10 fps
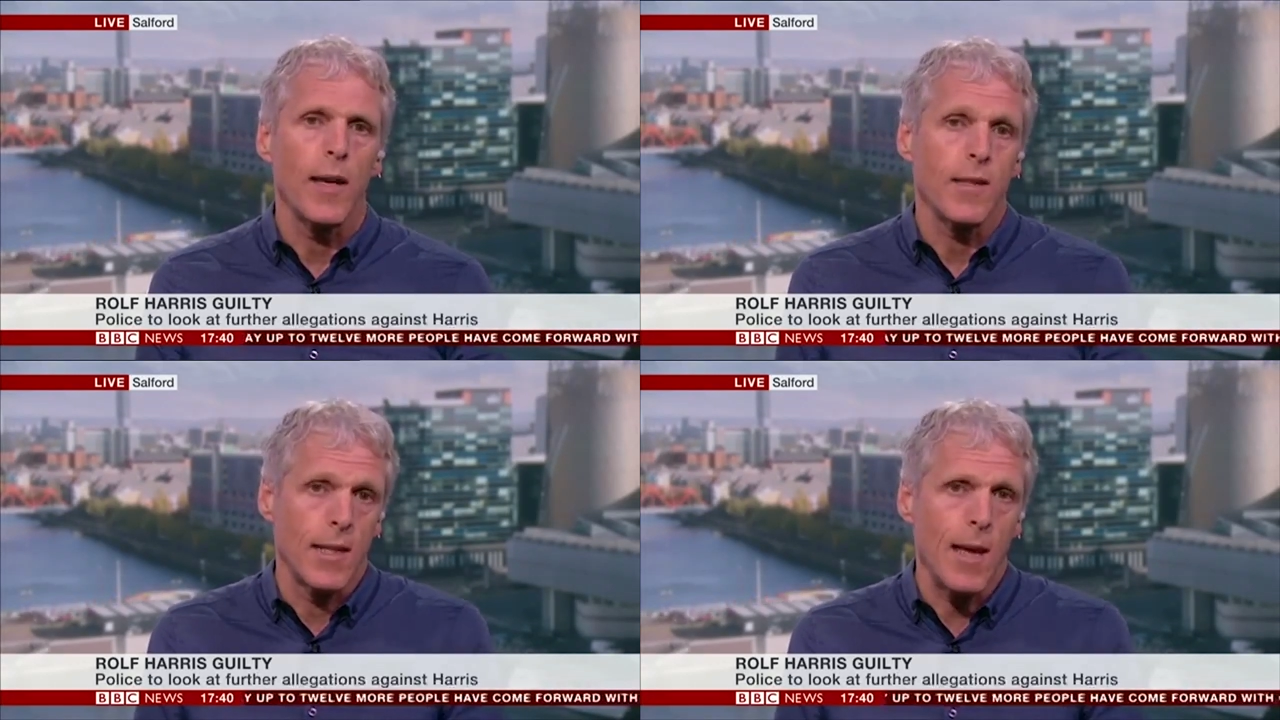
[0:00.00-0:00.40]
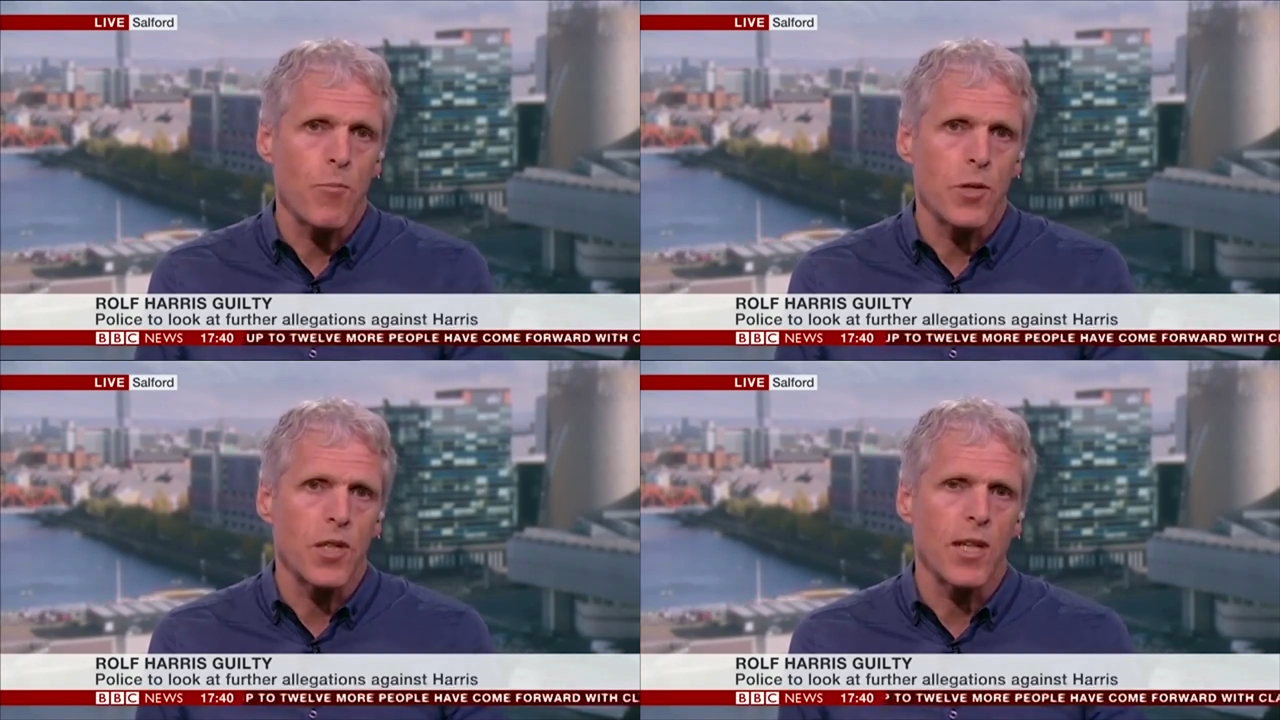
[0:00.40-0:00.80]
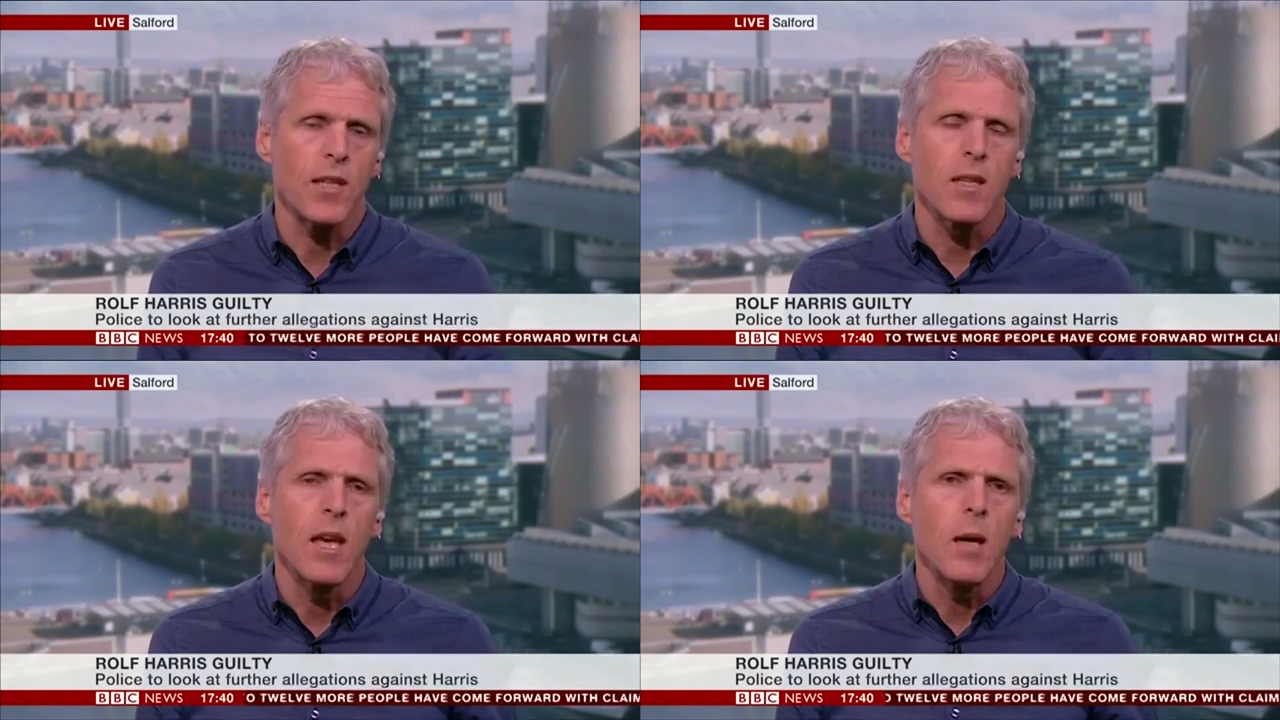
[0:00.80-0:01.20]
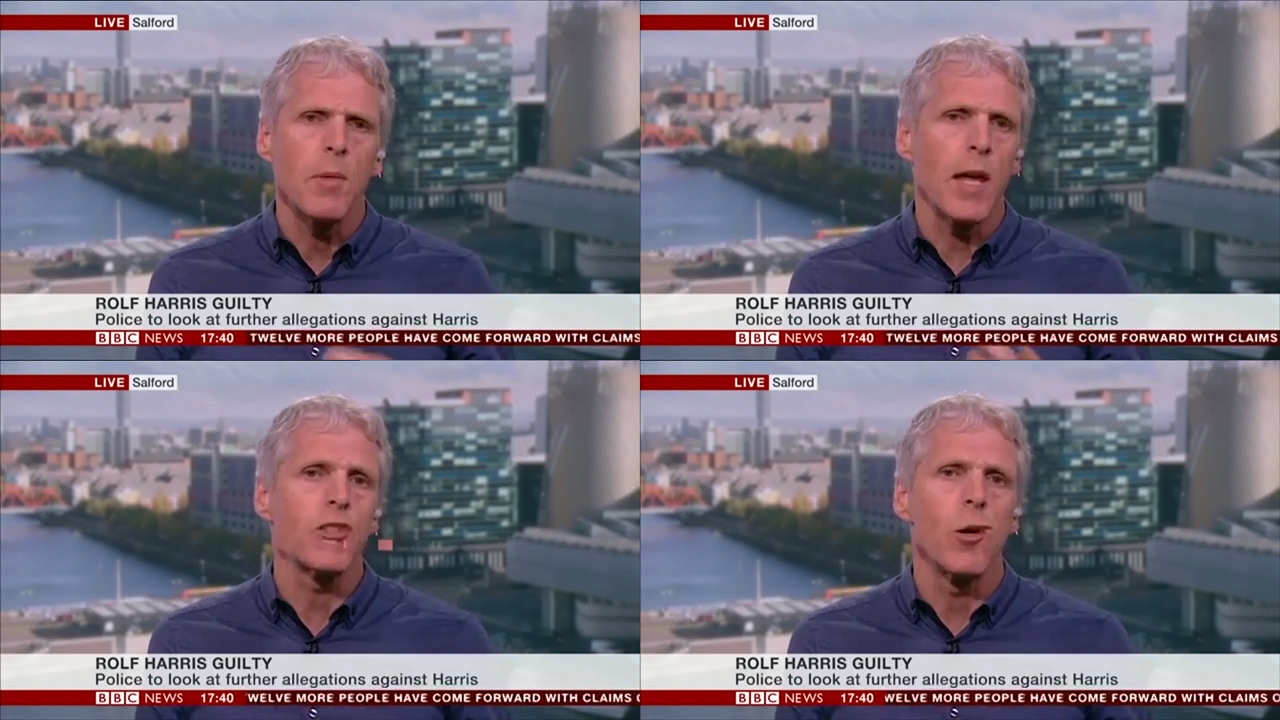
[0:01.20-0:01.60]
celebrities, but
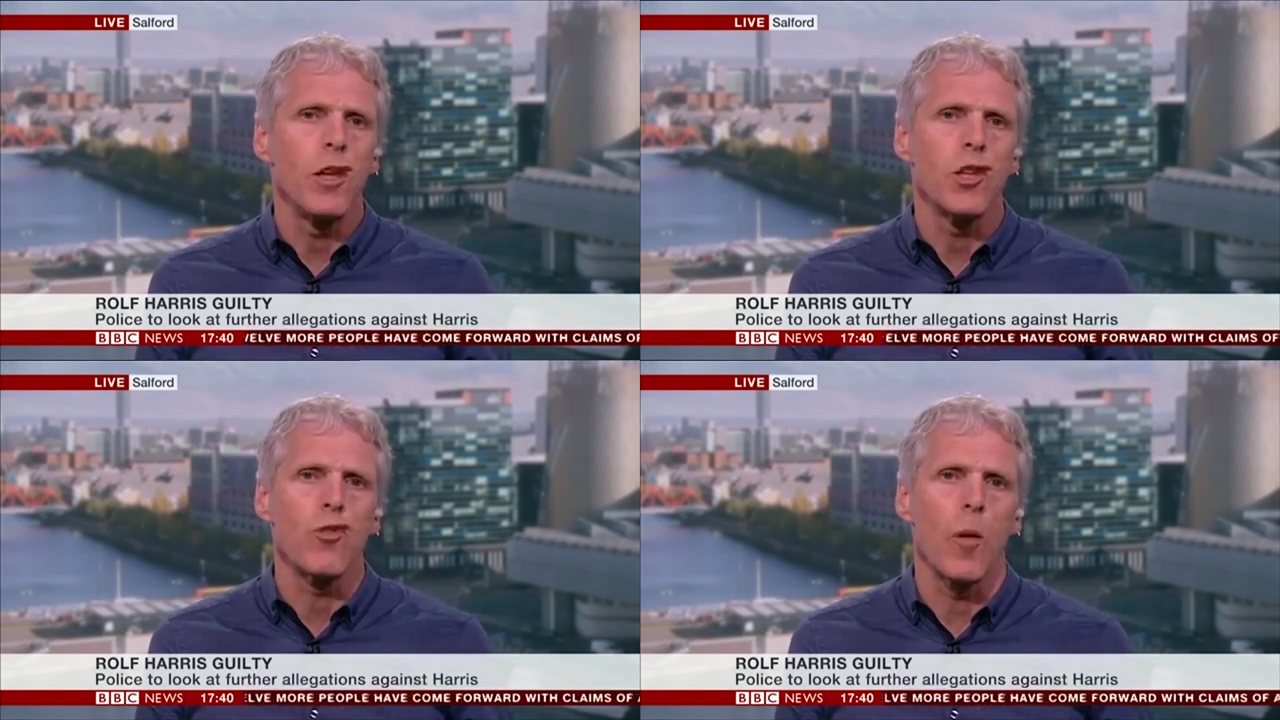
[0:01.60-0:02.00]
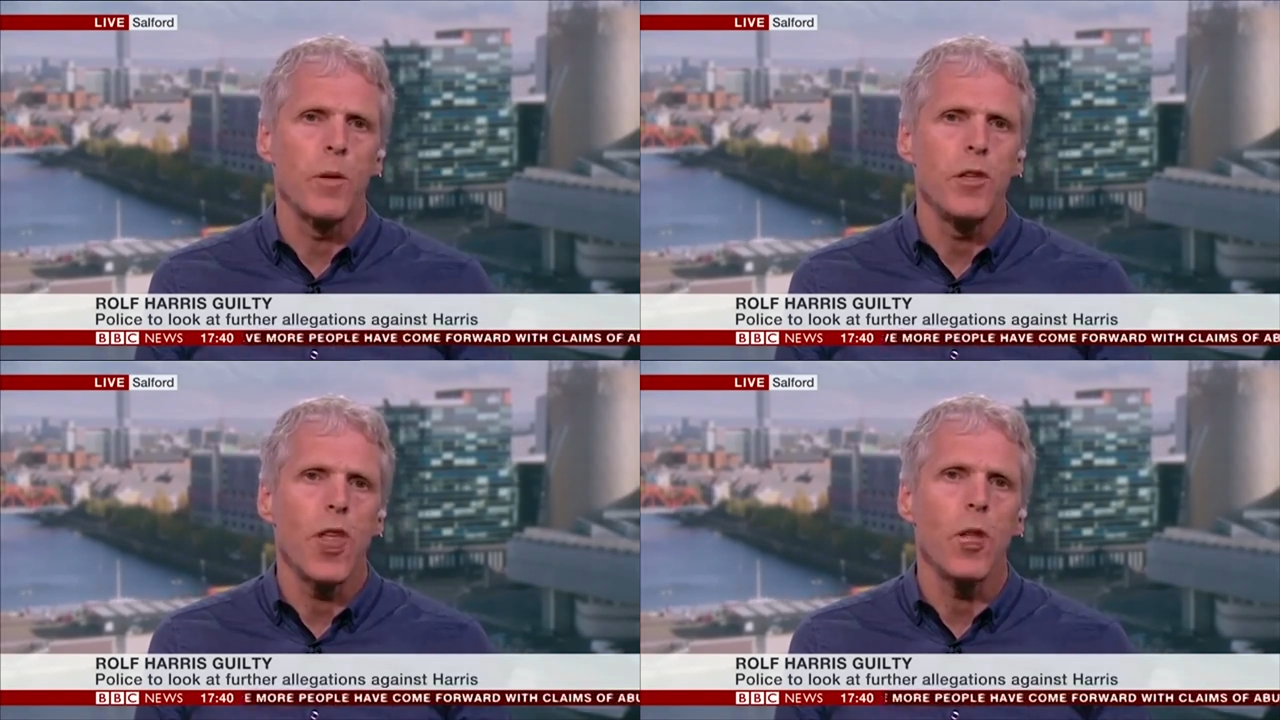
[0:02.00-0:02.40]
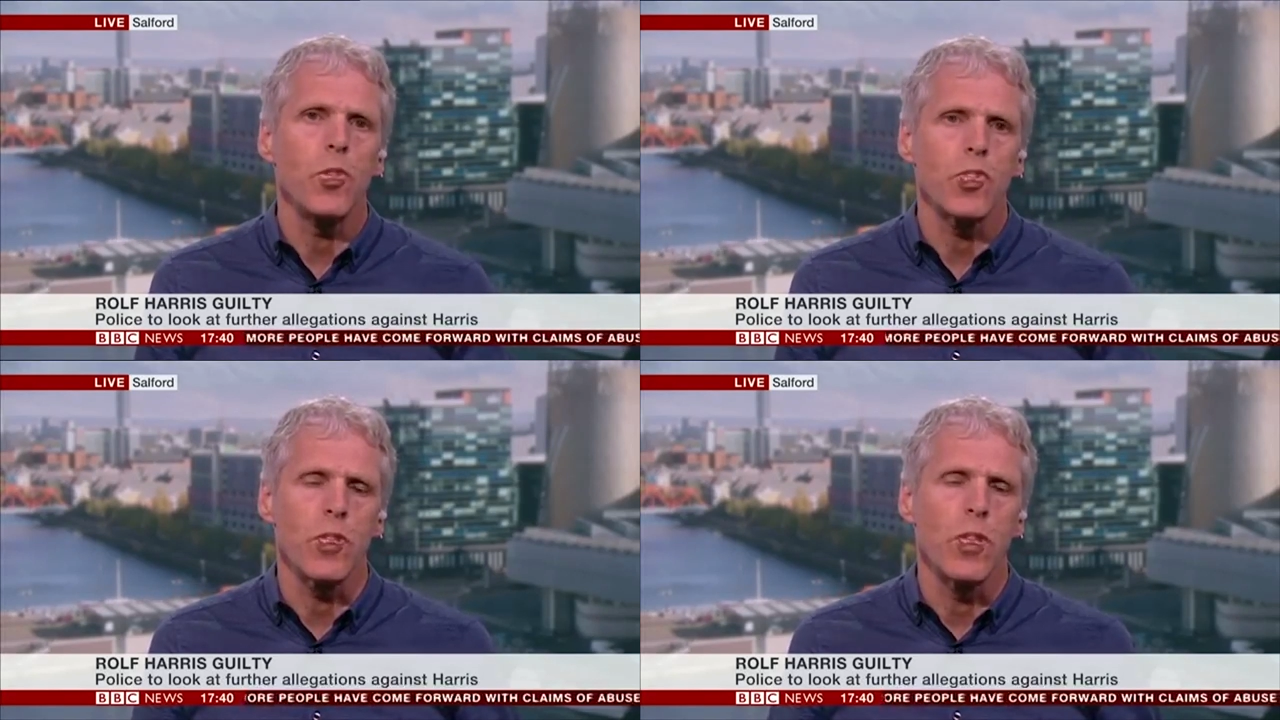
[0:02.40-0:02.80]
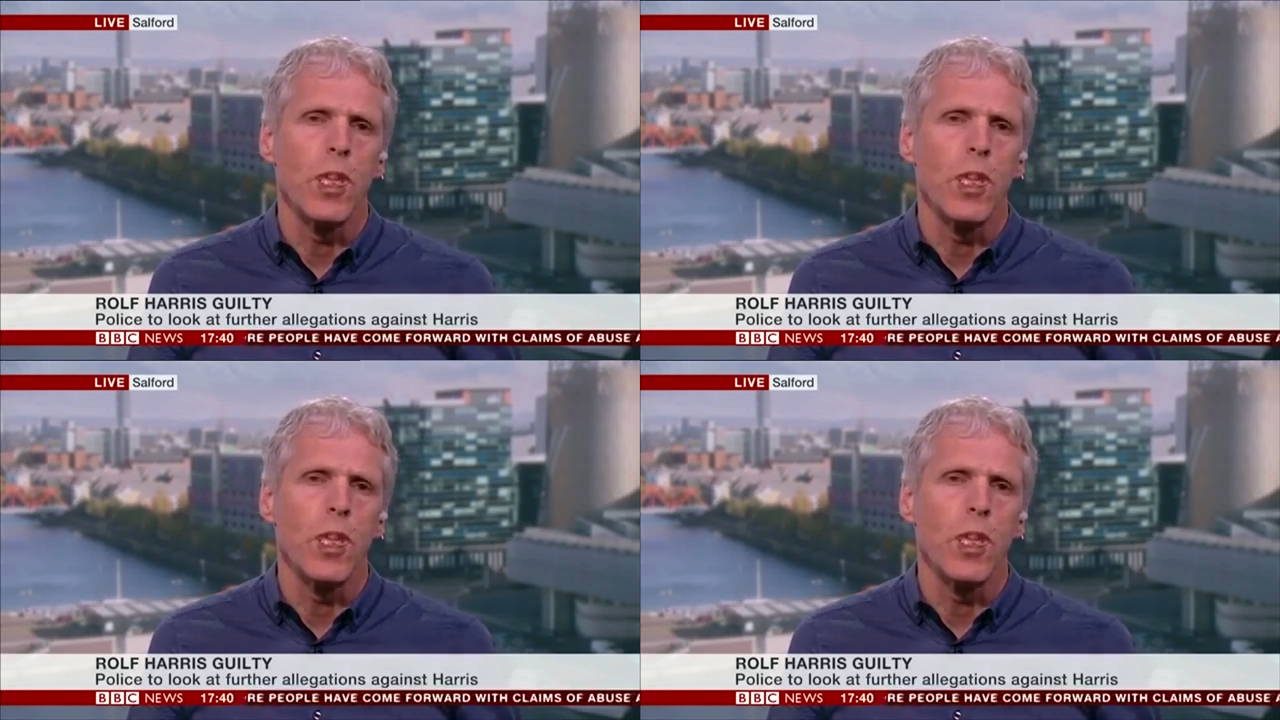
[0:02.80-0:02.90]
that's only a drop in the ocean.